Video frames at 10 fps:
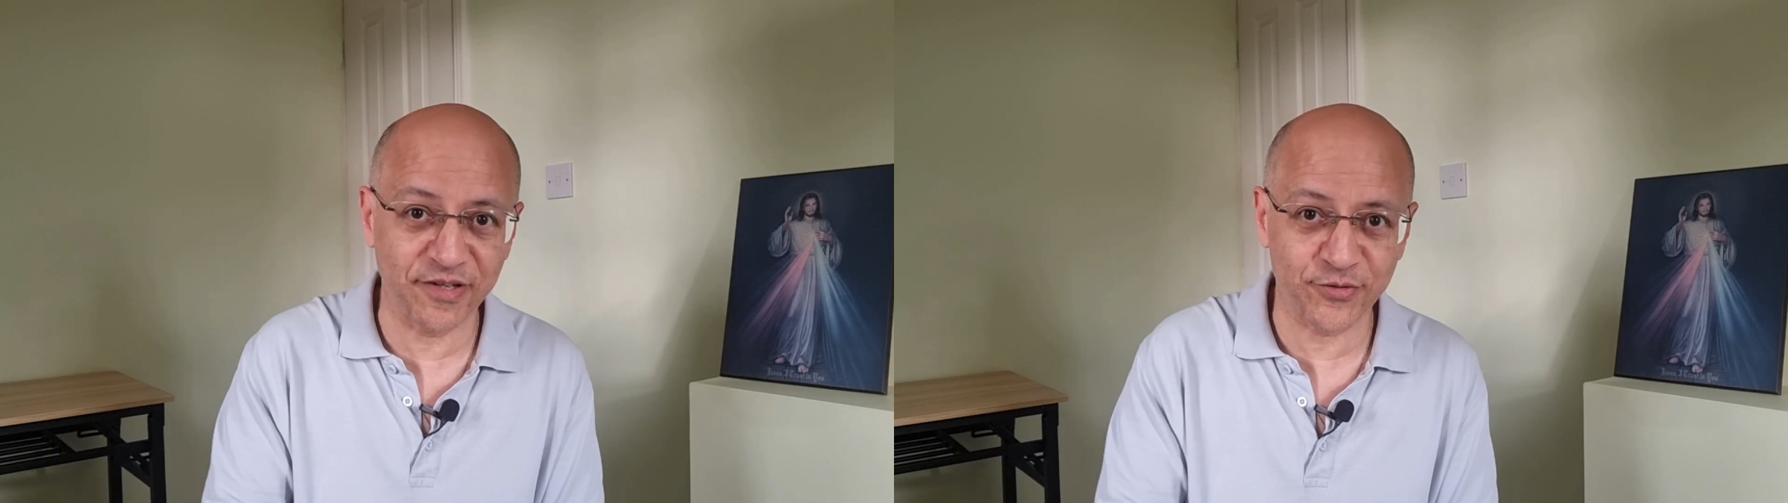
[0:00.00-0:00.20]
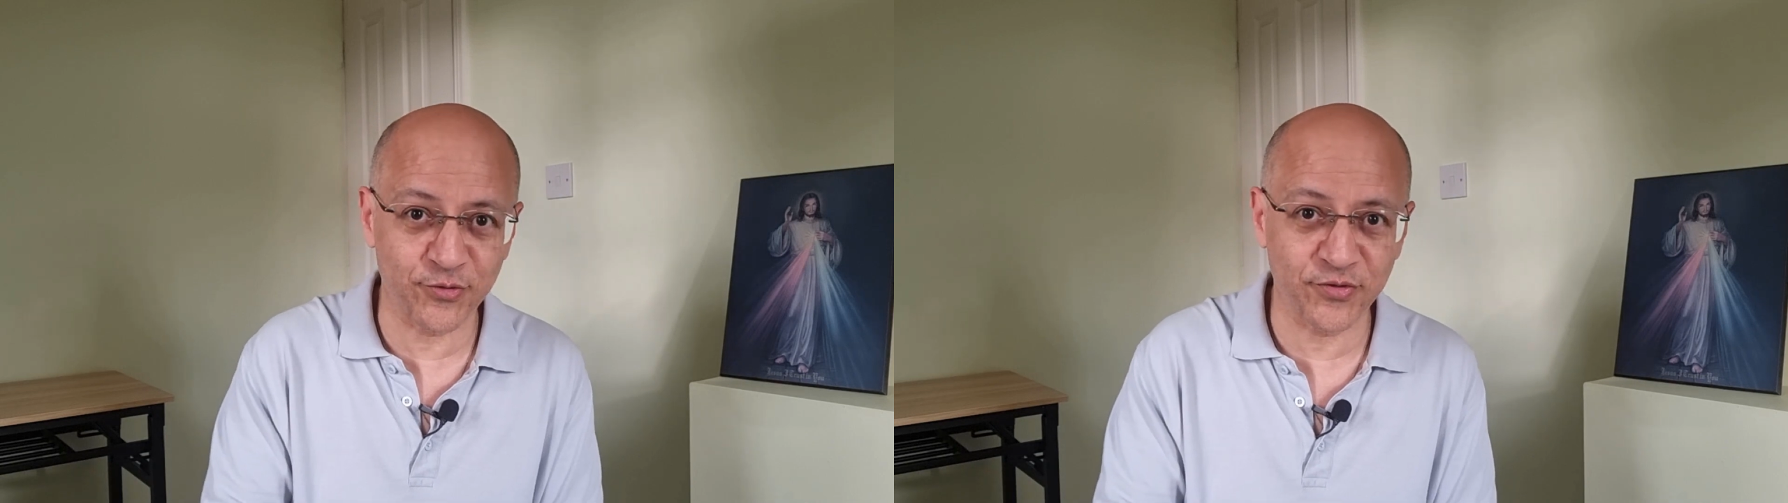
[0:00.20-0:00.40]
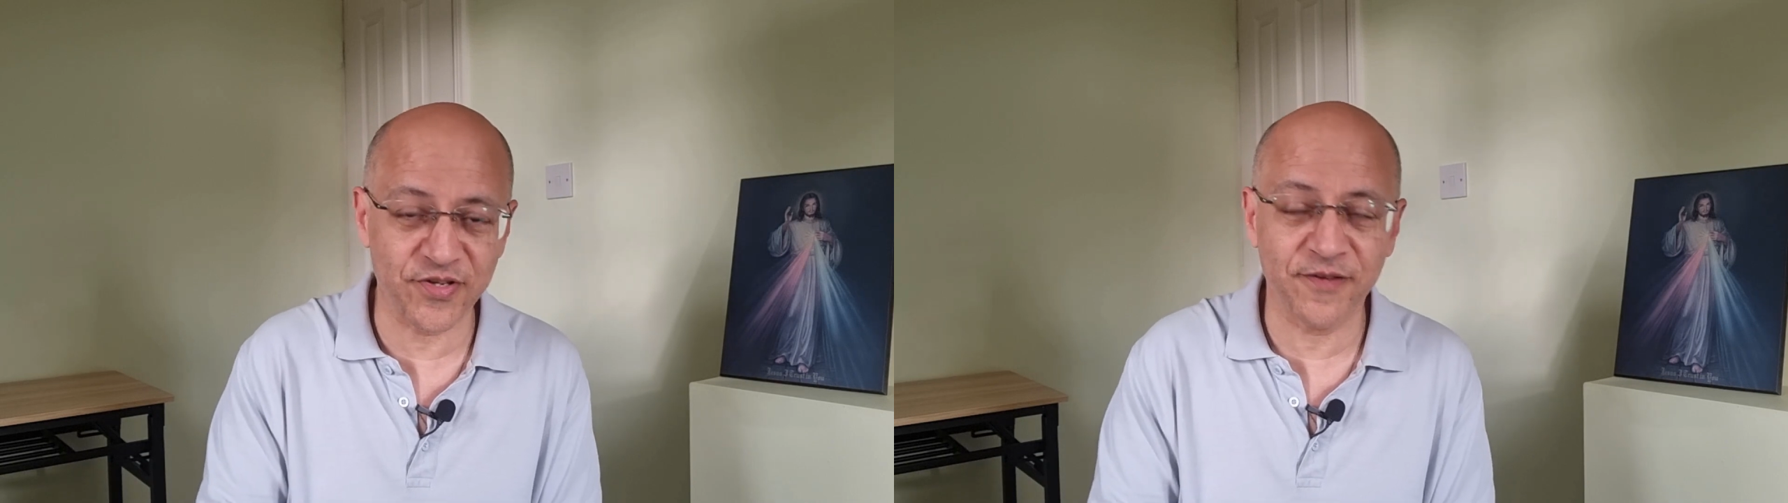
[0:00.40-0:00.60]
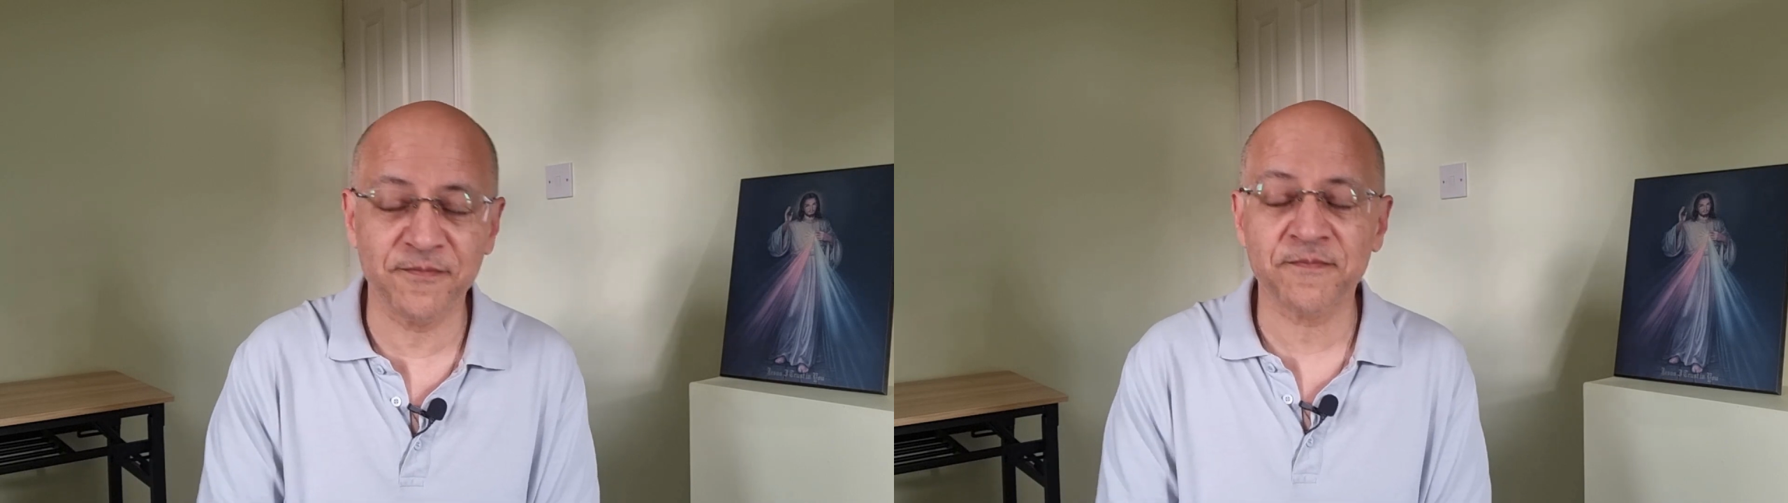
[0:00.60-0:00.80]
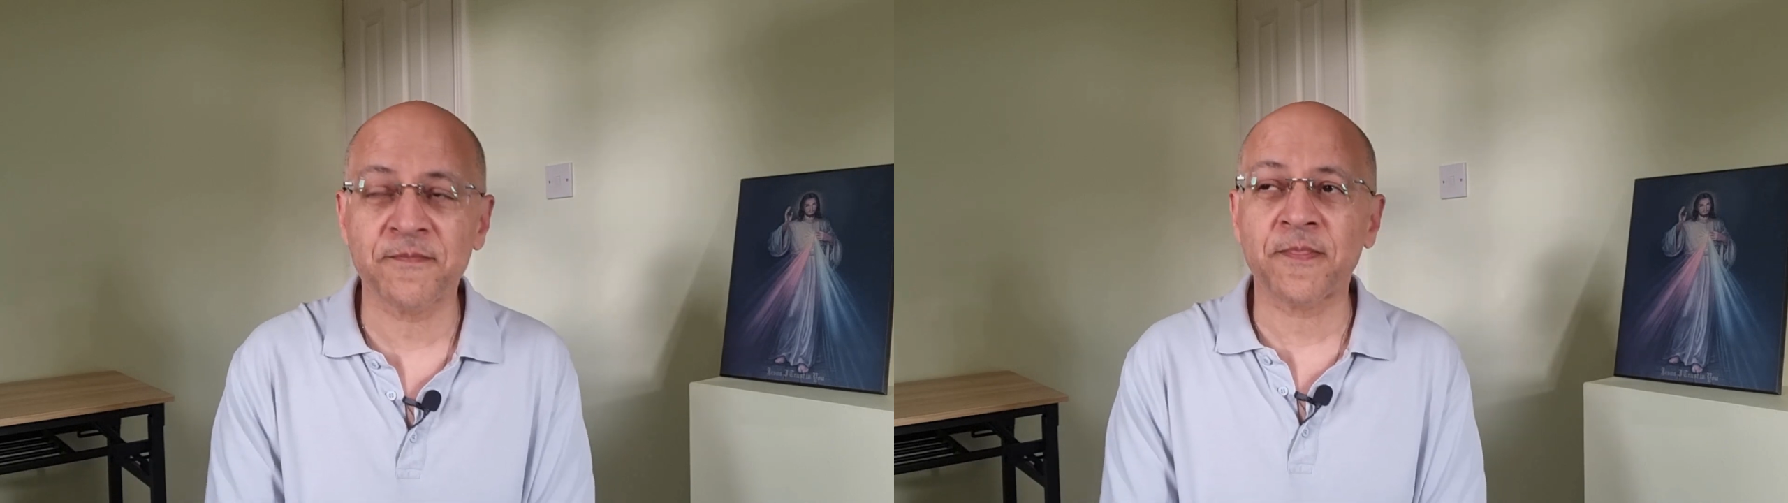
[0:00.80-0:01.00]
Valtorta,
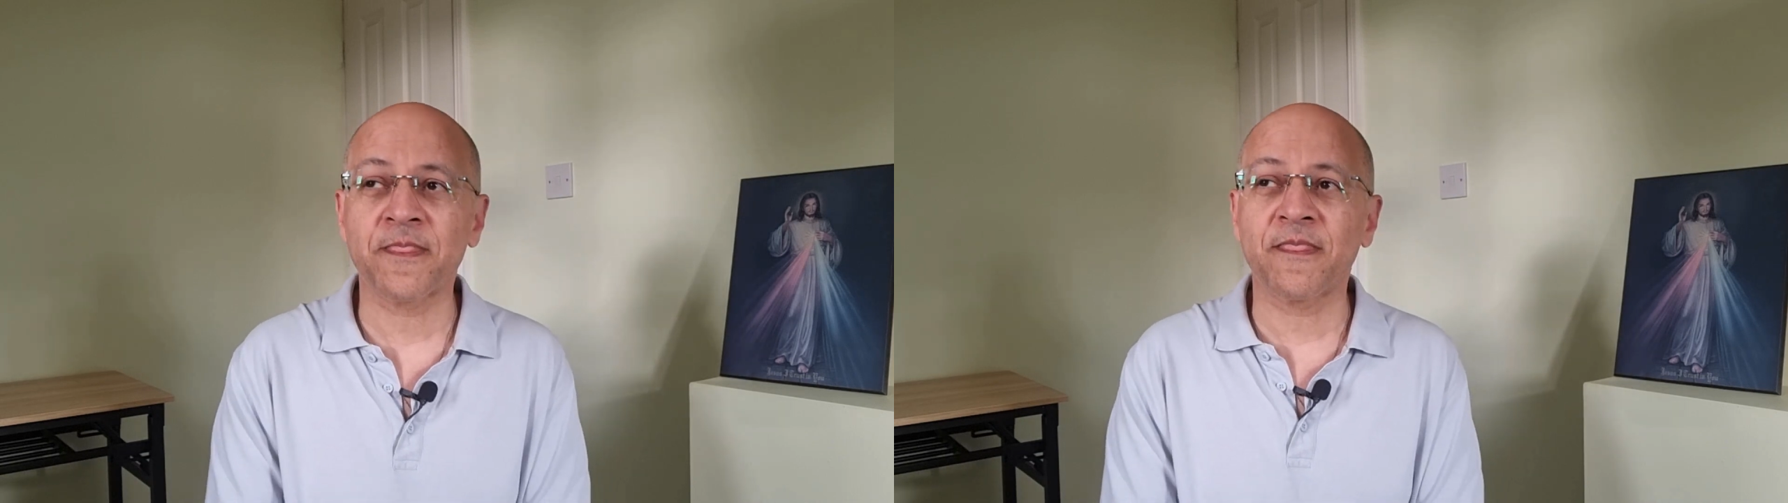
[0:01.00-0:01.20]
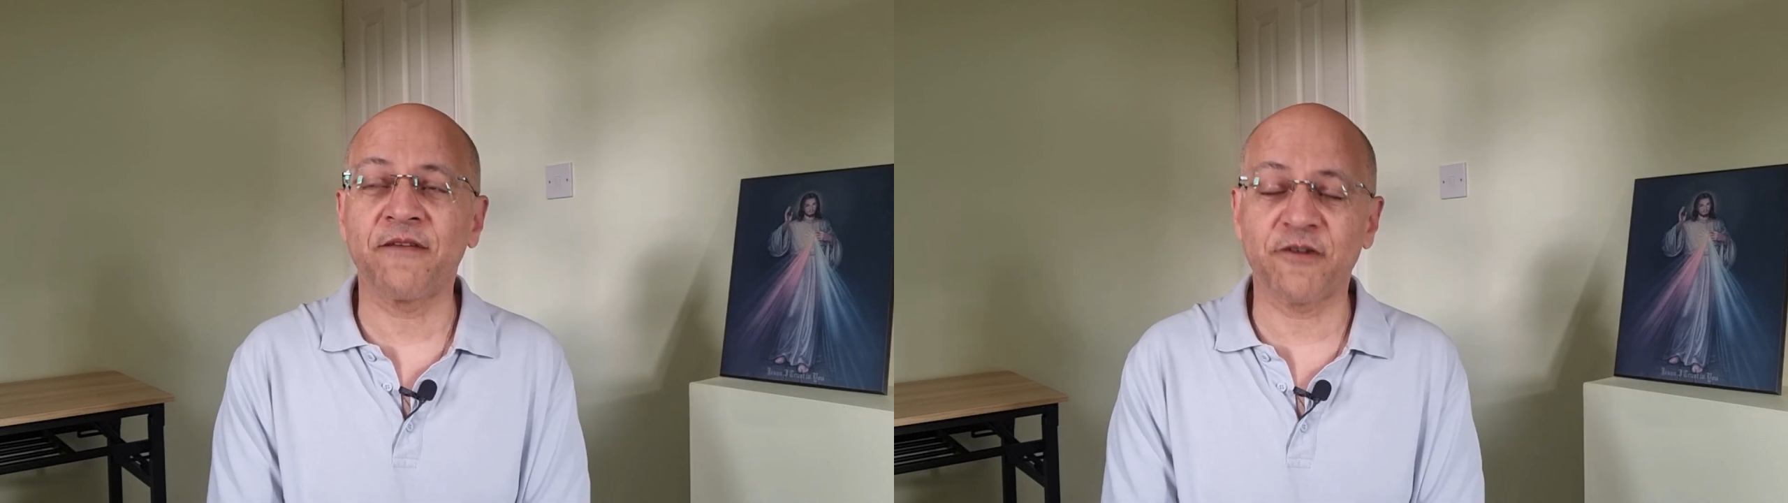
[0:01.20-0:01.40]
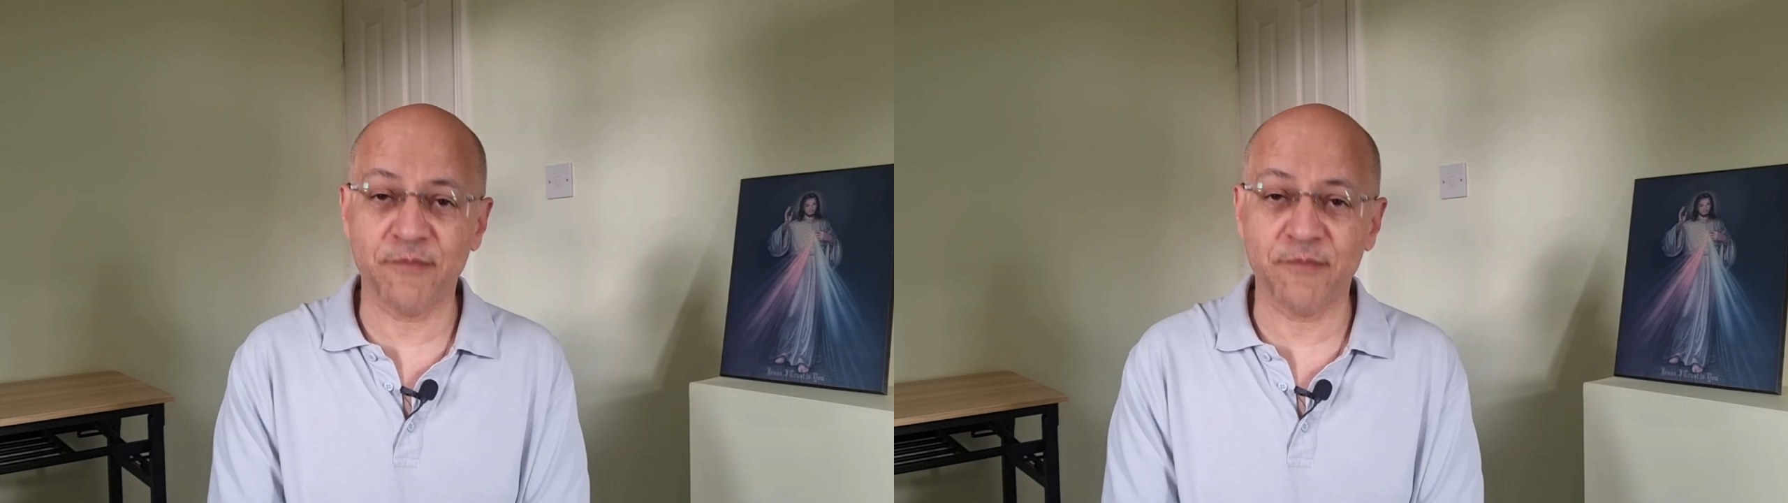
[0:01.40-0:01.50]
if